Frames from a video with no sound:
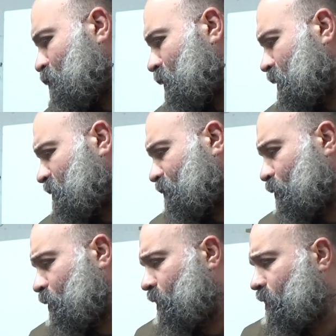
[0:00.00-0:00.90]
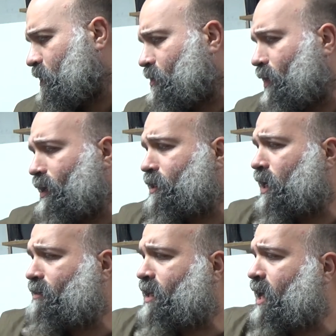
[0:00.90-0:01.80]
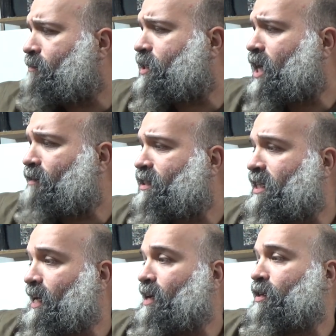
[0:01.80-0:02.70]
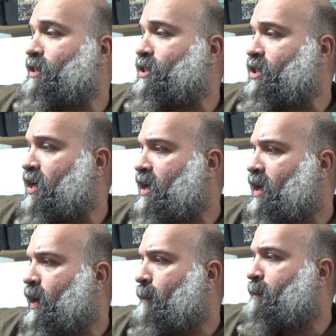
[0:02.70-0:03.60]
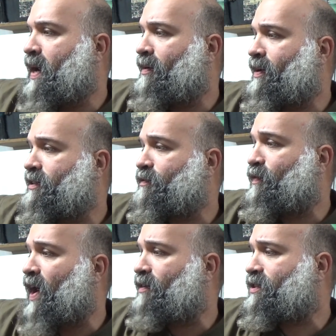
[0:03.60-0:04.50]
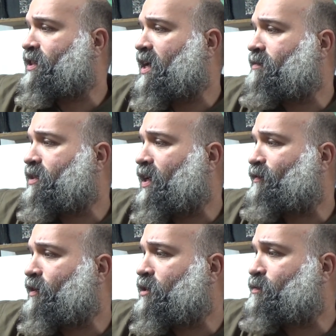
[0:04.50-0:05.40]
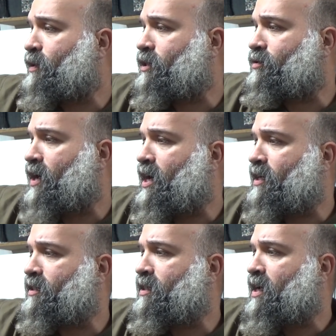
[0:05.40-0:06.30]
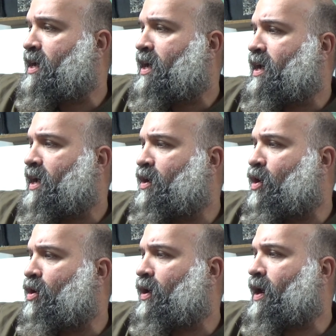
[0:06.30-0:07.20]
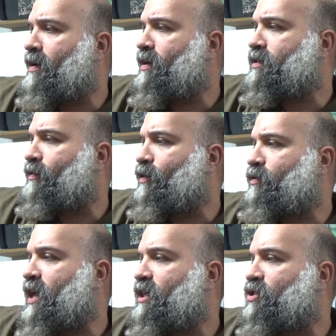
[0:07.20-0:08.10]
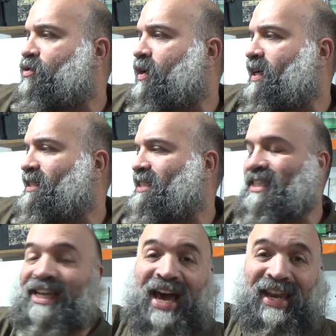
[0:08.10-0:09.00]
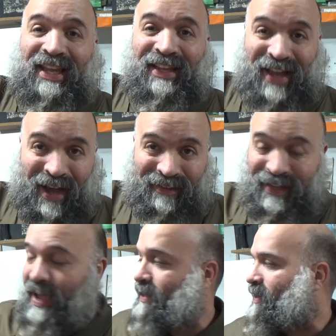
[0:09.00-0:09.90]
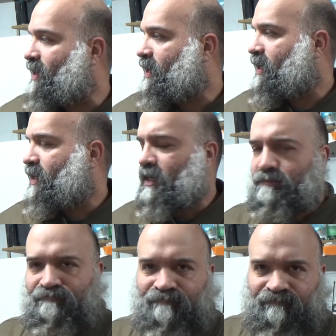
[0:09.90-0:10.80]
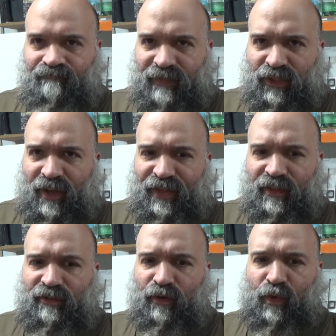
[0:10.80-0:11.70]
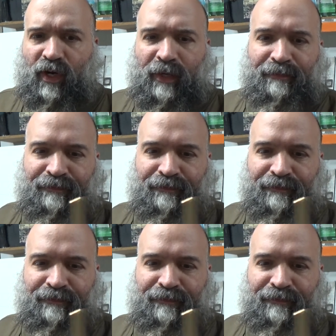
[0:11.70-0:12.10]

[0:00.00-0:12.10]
works for crankshafts, camshafts, gears, bearings, valve stems, lifters, push rods, in all areas of rotational and sliding contact. So I think this will work.